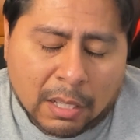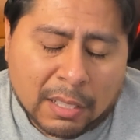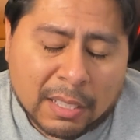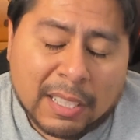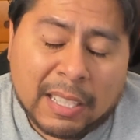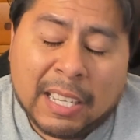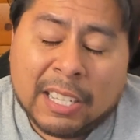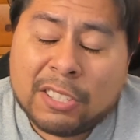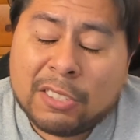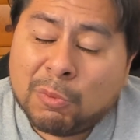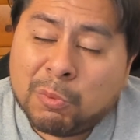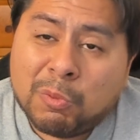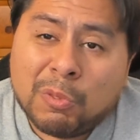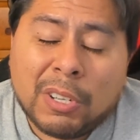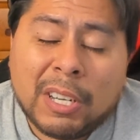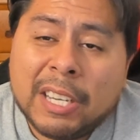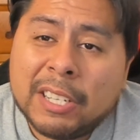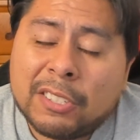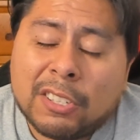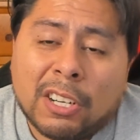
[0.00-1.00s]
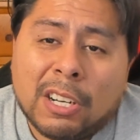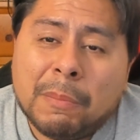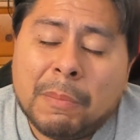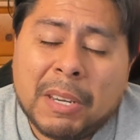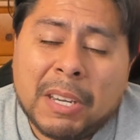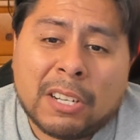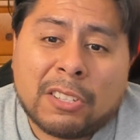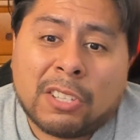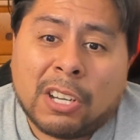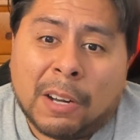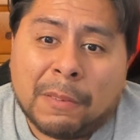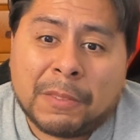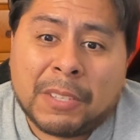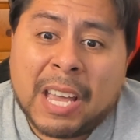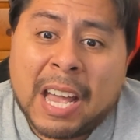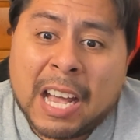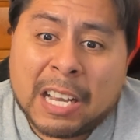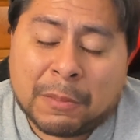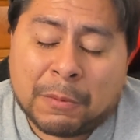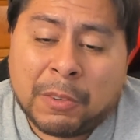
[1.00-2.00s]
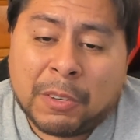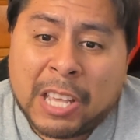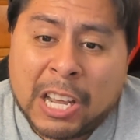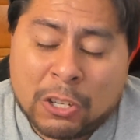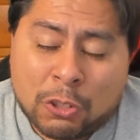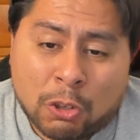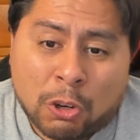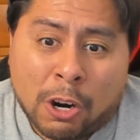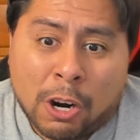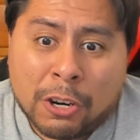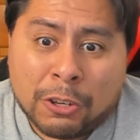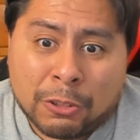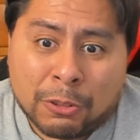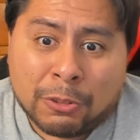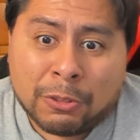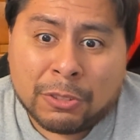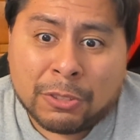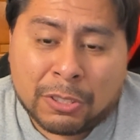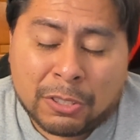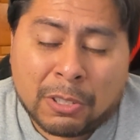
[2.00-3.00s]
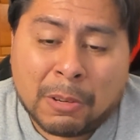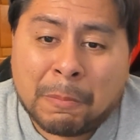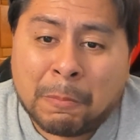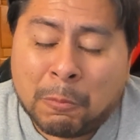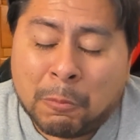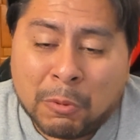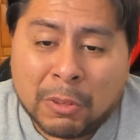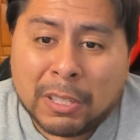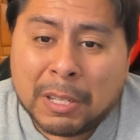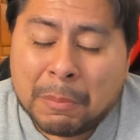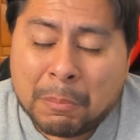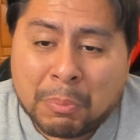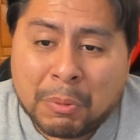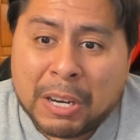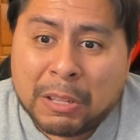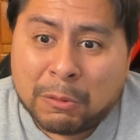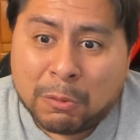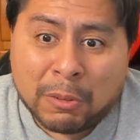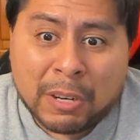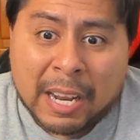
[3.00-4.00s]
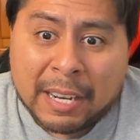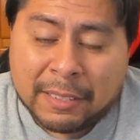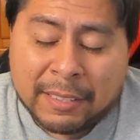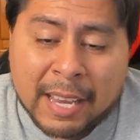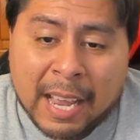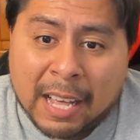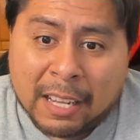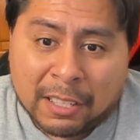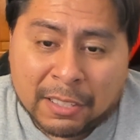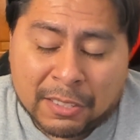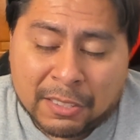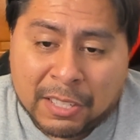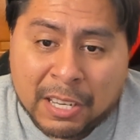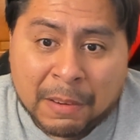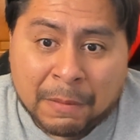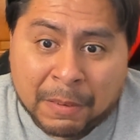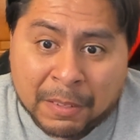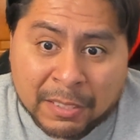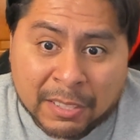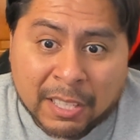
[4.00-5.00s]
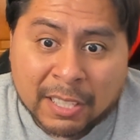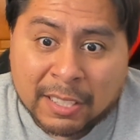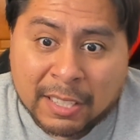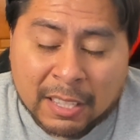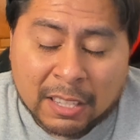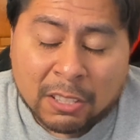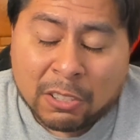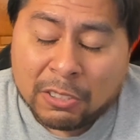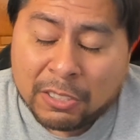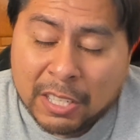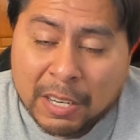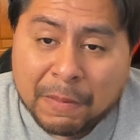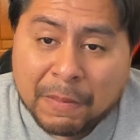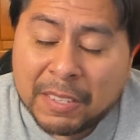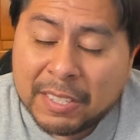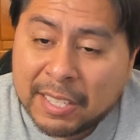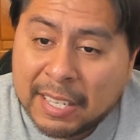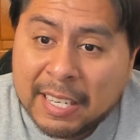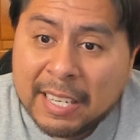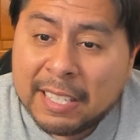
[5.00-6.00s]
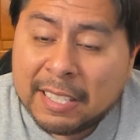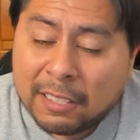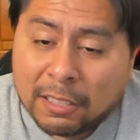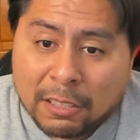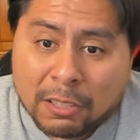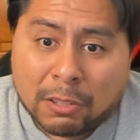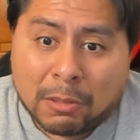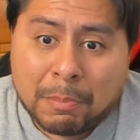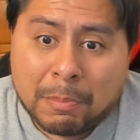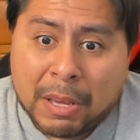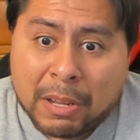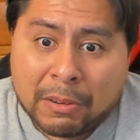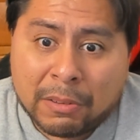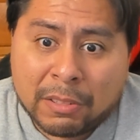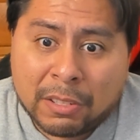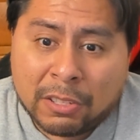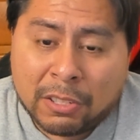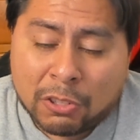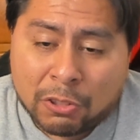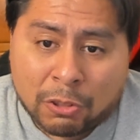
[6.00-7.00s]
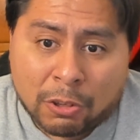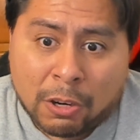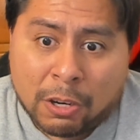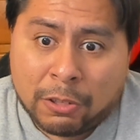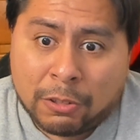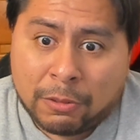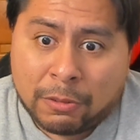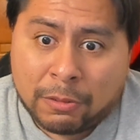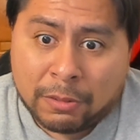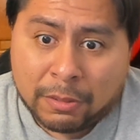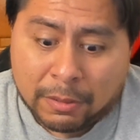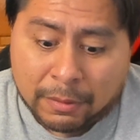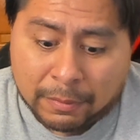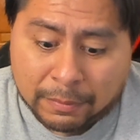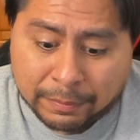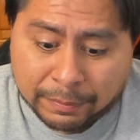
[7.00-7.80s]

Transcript: It's going to be a tough task for that Chargers to really break through that Dallas defense, because their defense is a little better than the Chargers.